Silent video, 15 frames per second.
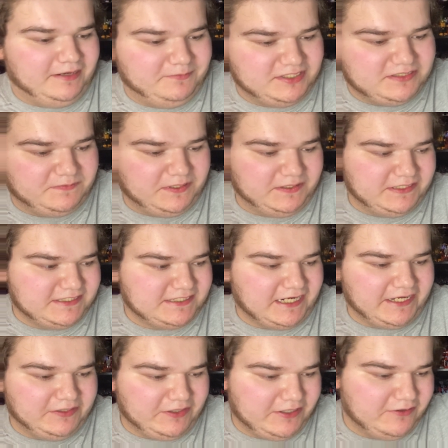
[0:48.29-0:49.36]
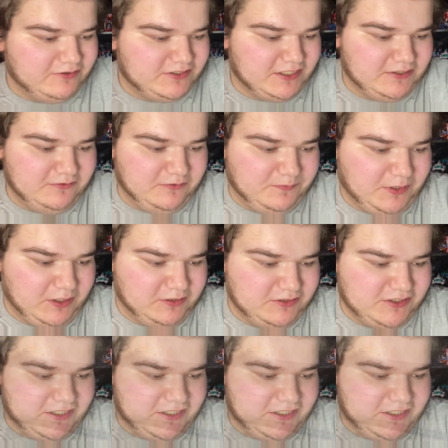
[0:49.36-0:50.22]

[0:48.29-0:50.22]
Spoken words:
it's mainly Skylanders. I do apologize.